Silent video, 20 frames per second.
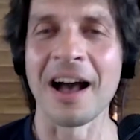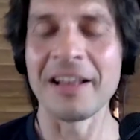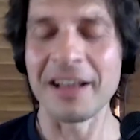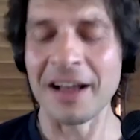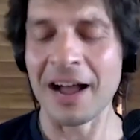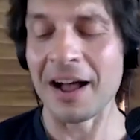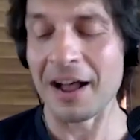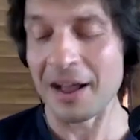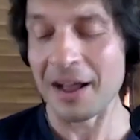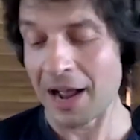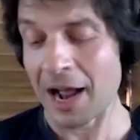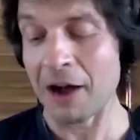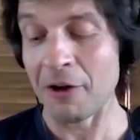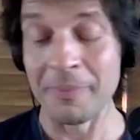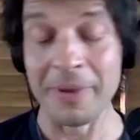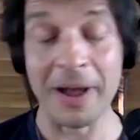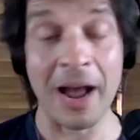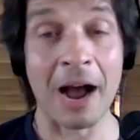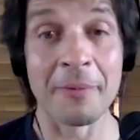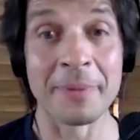how
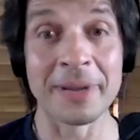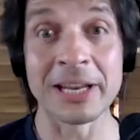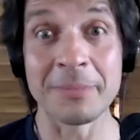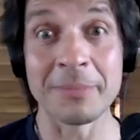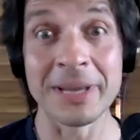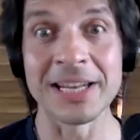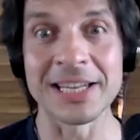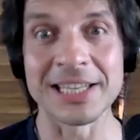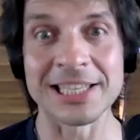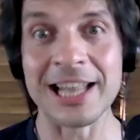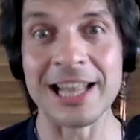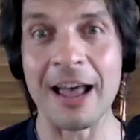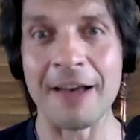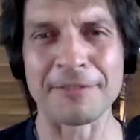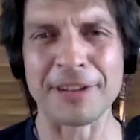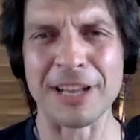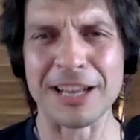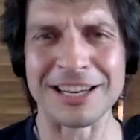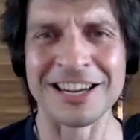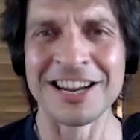many minutes
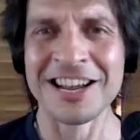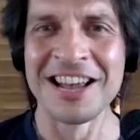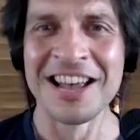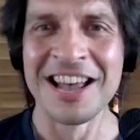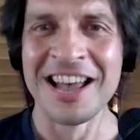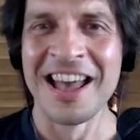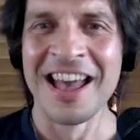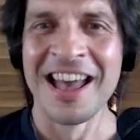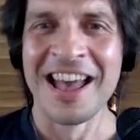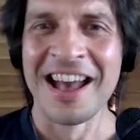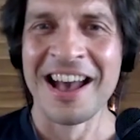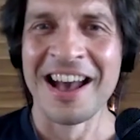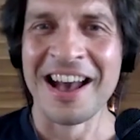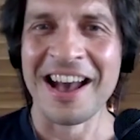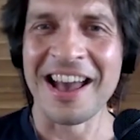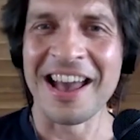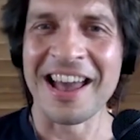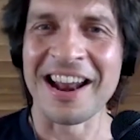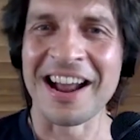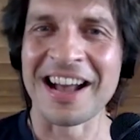left, like.
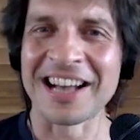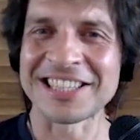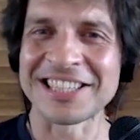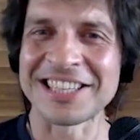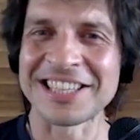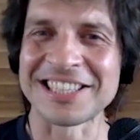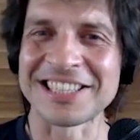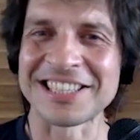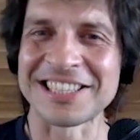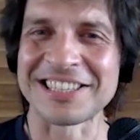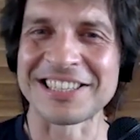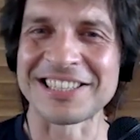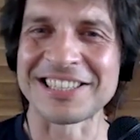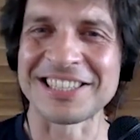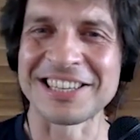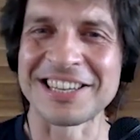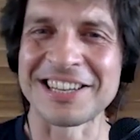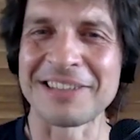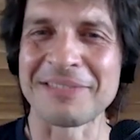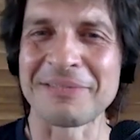And as he started
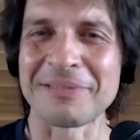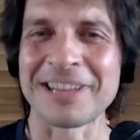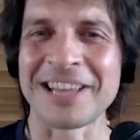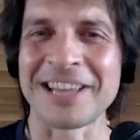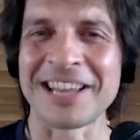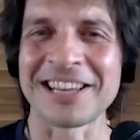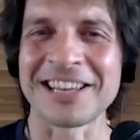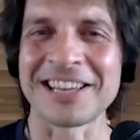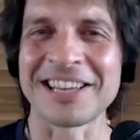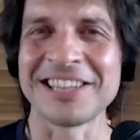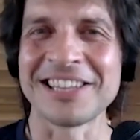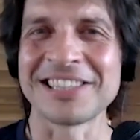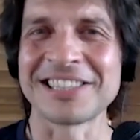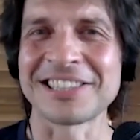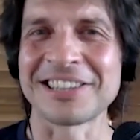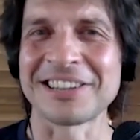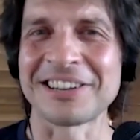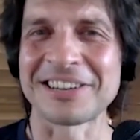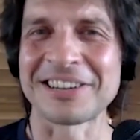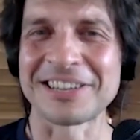sitting, like, he
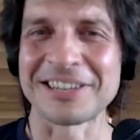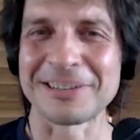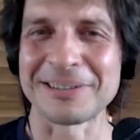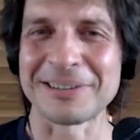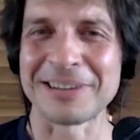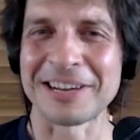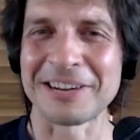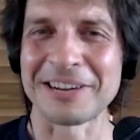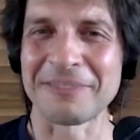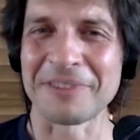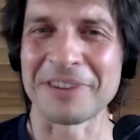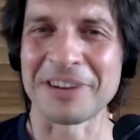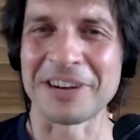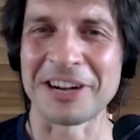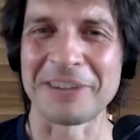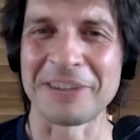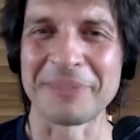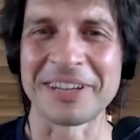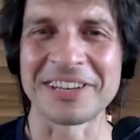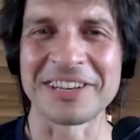started to kind of
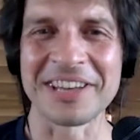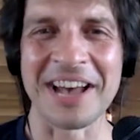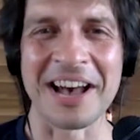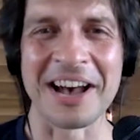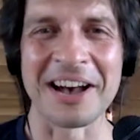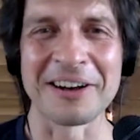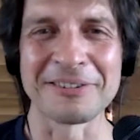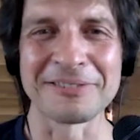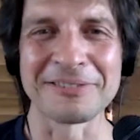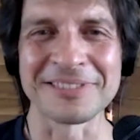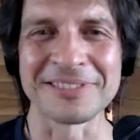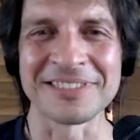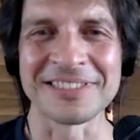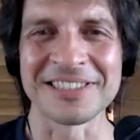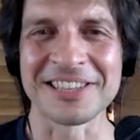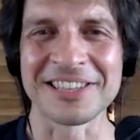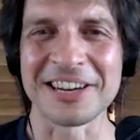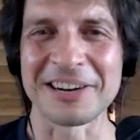coming down,